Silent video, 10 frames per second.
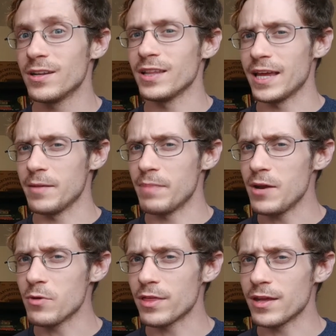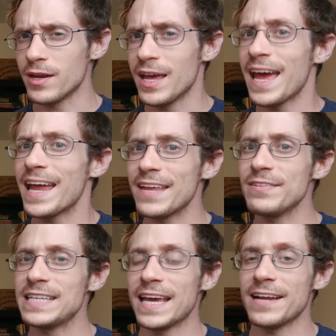lay in bed with it, and
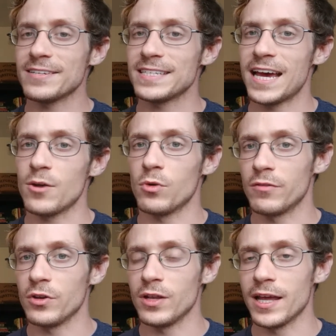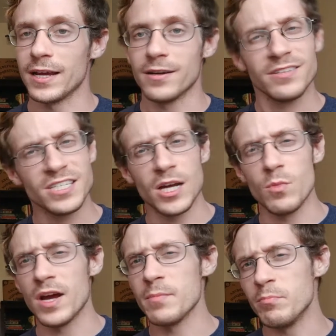even take it outside wherever you'd like.
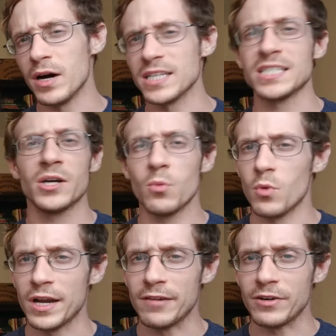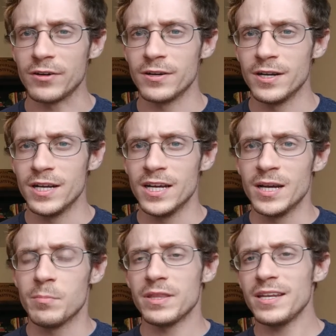Subway, bus, whatever.
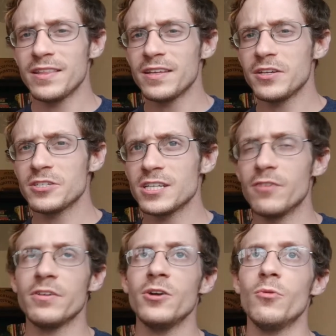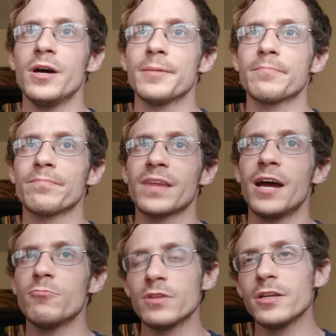But then you think to yourself, you know what?
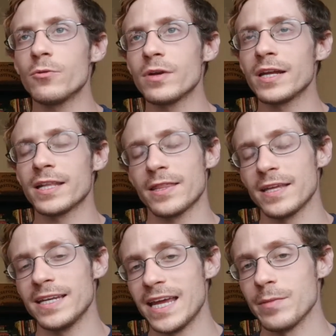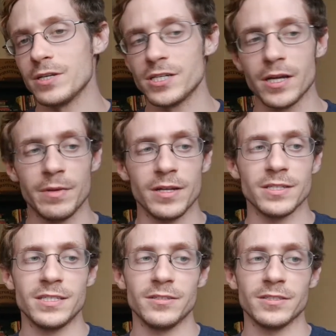I really don't want to get that thing damaged. I mean,
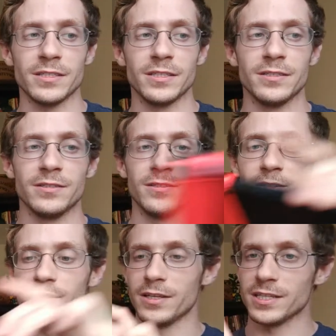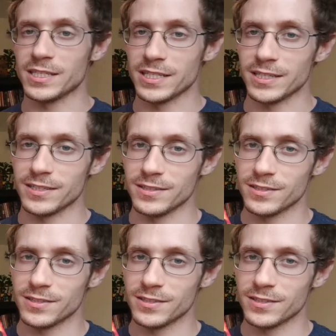because seriously, look at this thing.